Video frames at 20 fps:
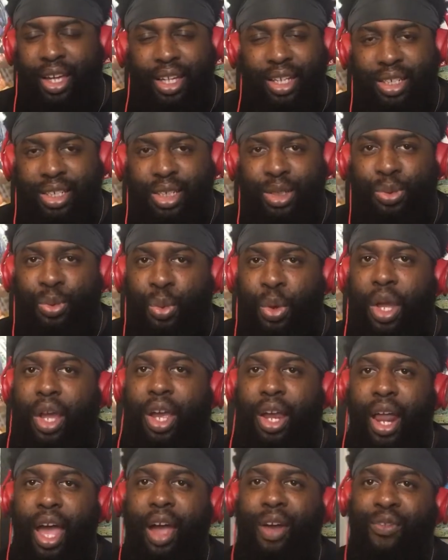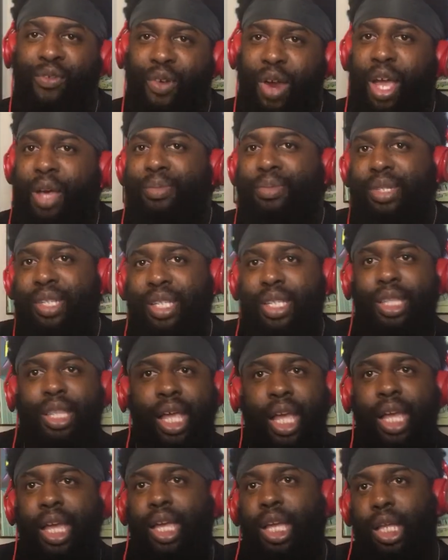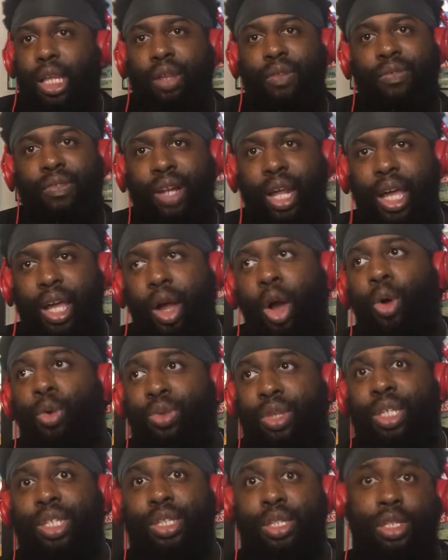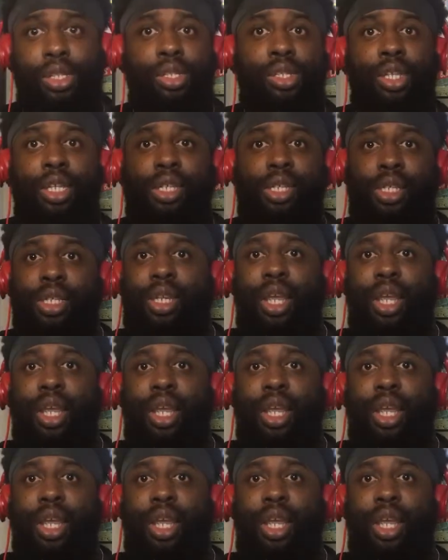It's just weird how Ramsey thinking of like, oh, this is